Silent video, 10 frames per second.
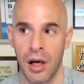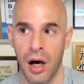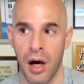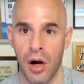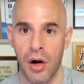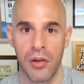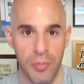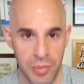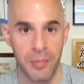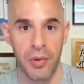are the
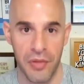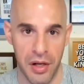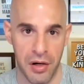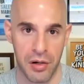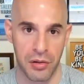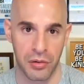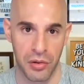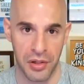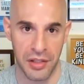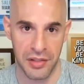people that are
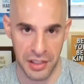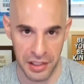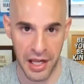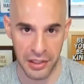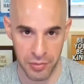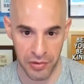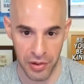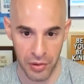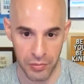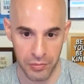looking to connect with you,